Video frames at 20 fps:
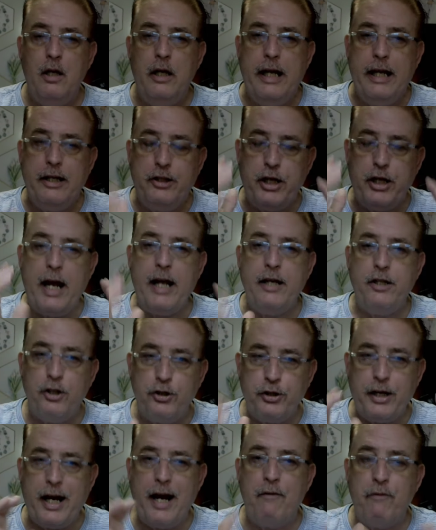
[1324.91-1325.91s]
It
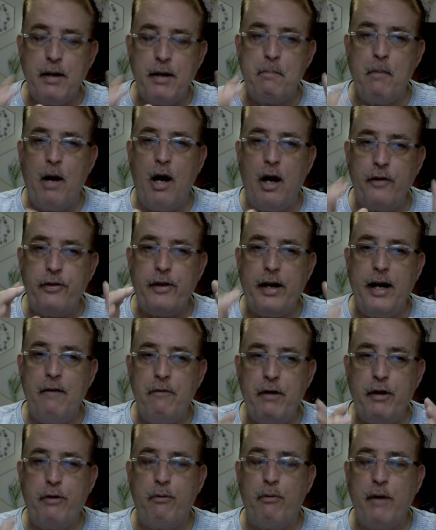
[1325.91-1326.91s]
changes every month.
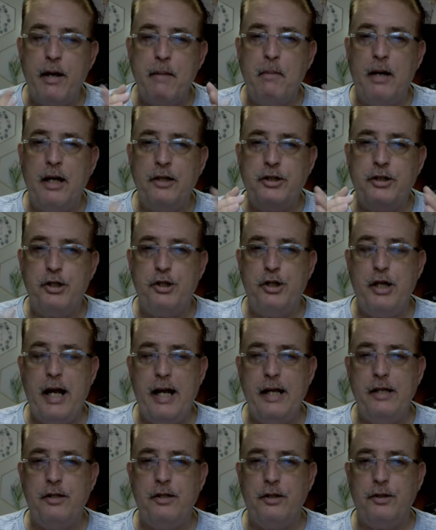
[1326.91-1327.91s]
Every 3 months it
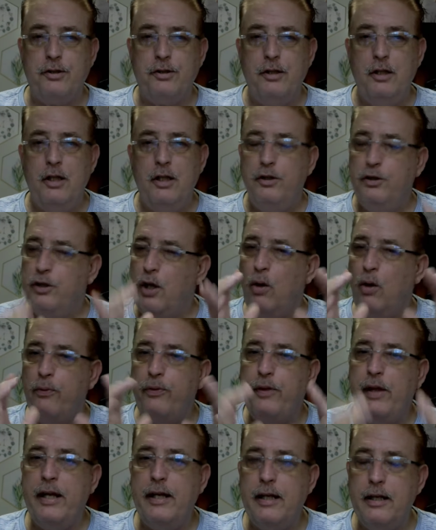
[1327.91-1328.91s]
changes. Don't
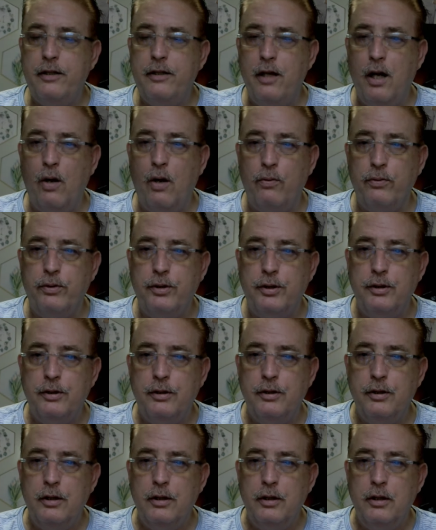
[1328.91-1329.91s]
think it don't.
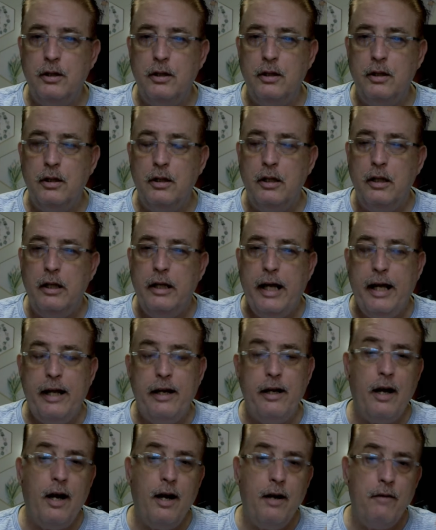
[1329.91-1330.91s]

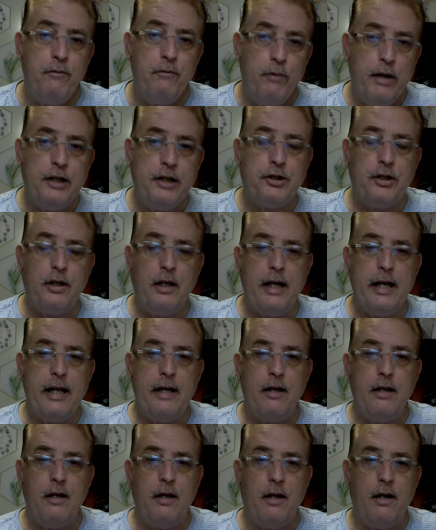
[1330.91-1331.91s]
And
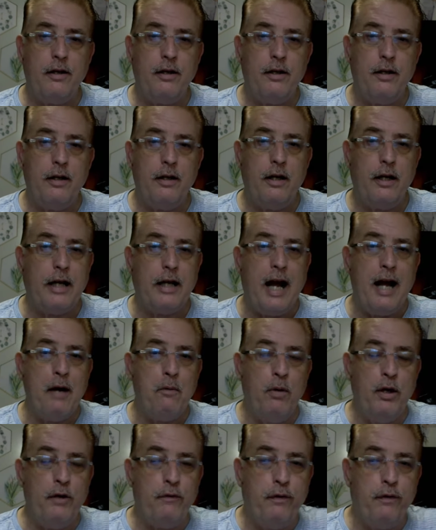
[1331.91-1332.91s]
recently, a guy
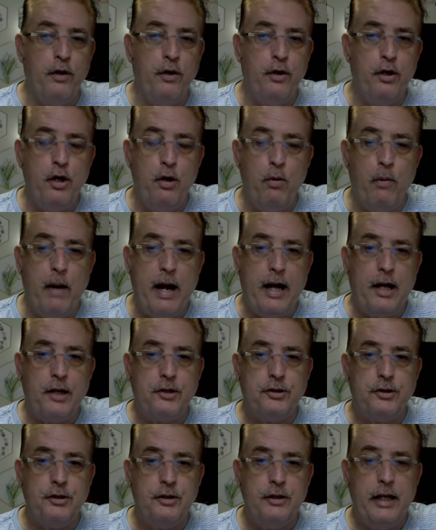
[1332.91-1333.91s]
flew to
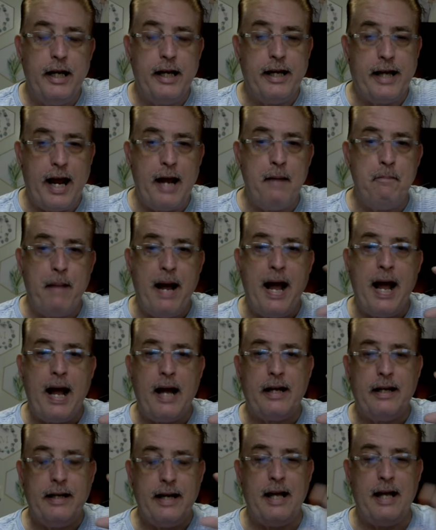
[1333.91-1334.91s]
U.S. and came
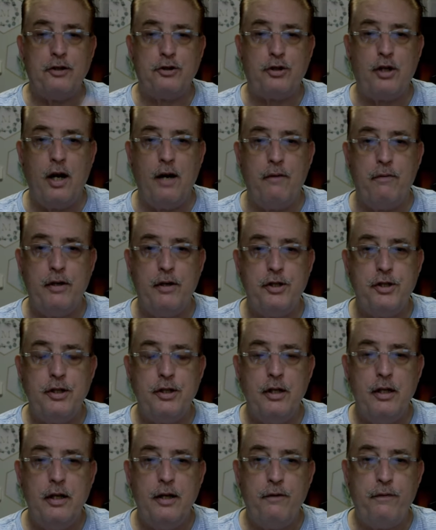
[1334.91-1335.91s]
back and has coverage,
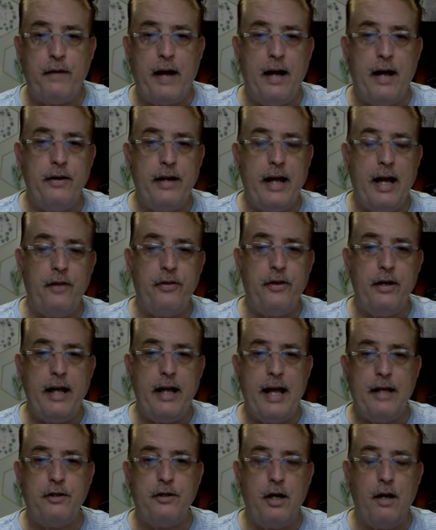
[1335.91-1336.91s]
found out that he
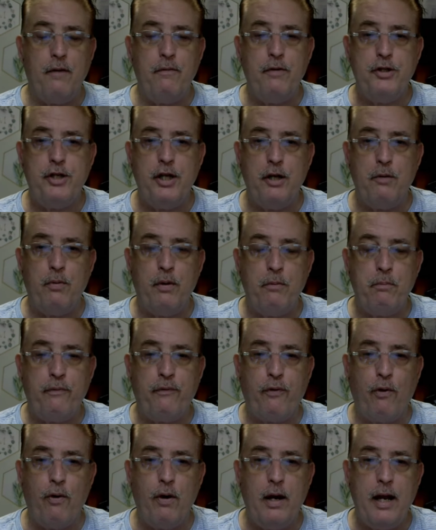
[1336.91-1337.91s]
had coverage here
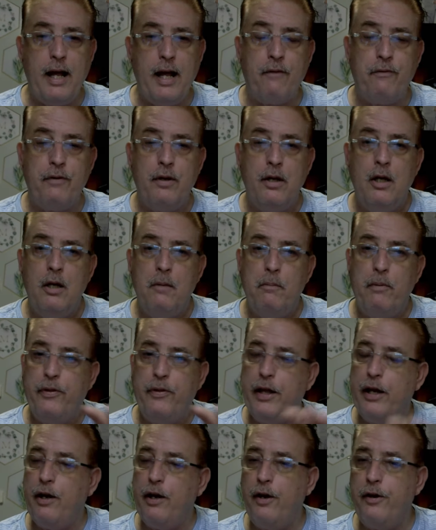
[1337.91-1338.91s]
before he left. But
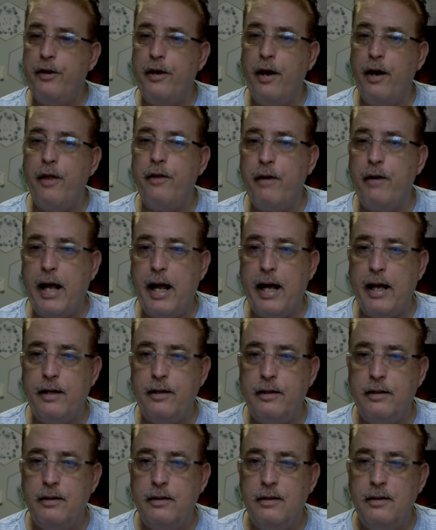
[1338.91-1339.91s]
then on the other hand,
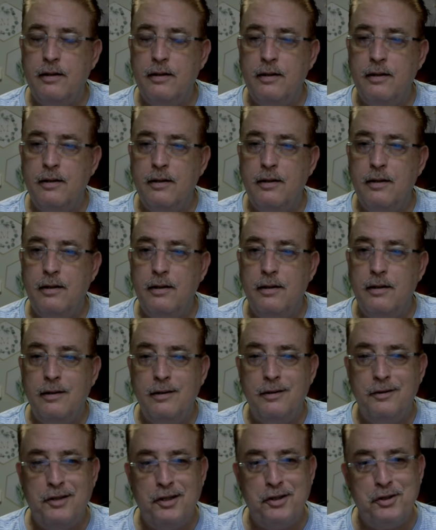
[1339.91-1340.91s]

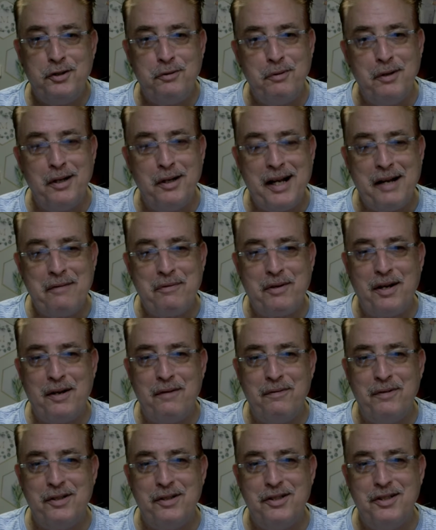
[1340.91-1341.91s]
does he really have
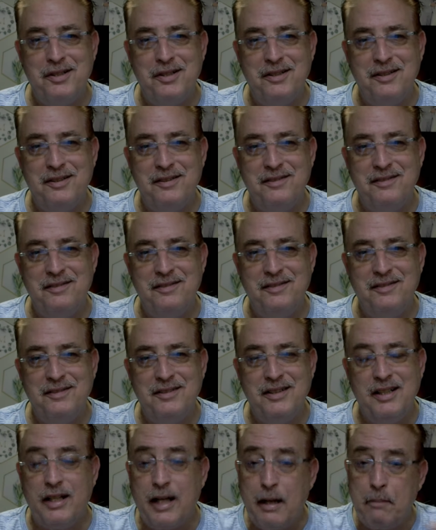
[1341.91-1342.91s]
coverage?
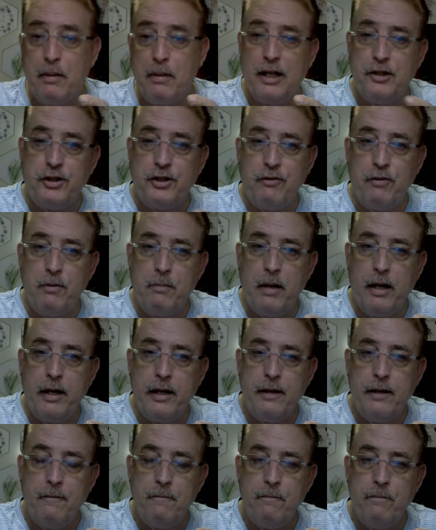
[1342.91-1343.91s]
God bless
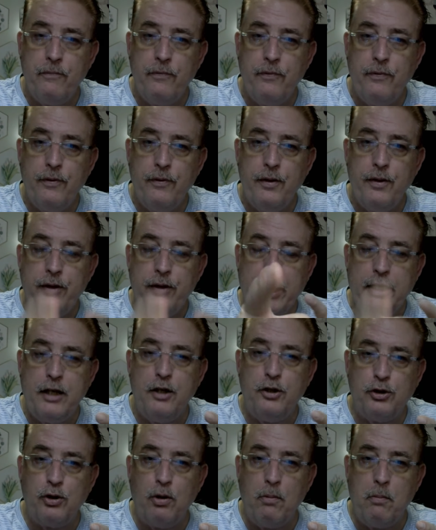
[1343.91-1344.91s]
everybody. Thank you
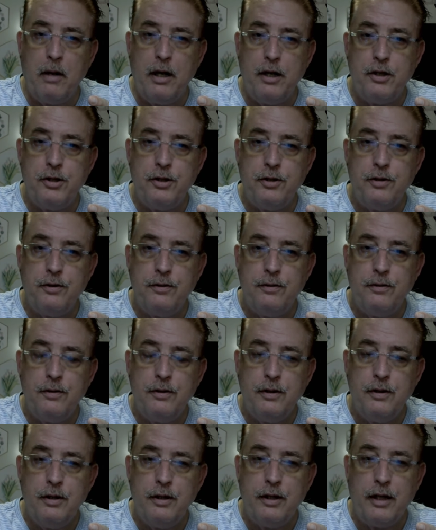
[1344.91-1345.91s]
so much.
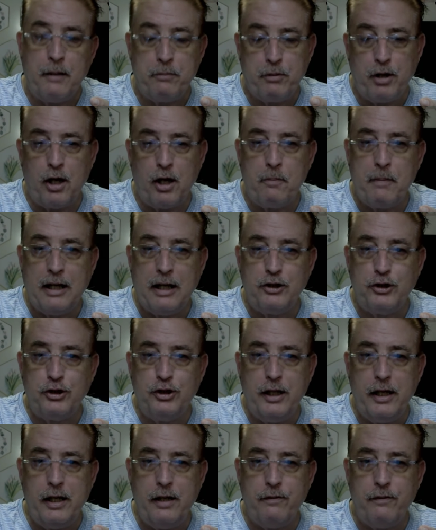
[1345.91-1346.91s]
I'm talking about
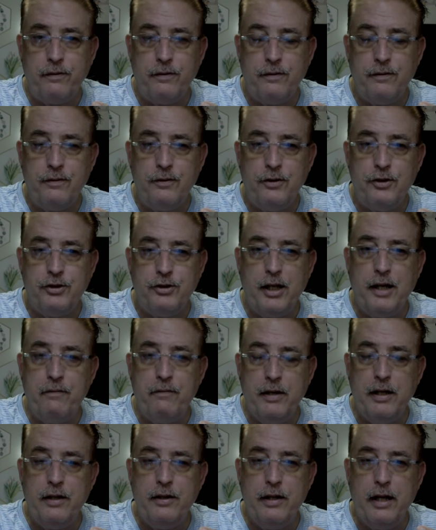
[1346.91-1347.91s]
Steve. Steve
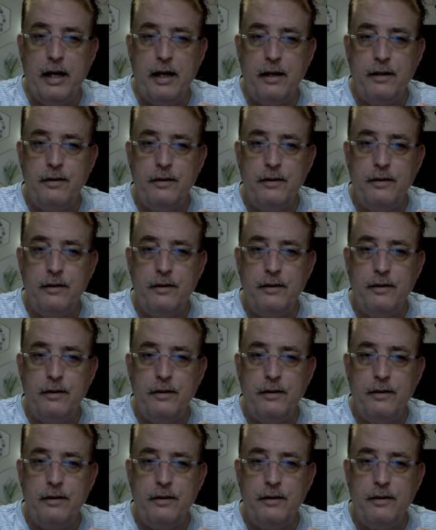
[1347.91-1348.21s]
did that.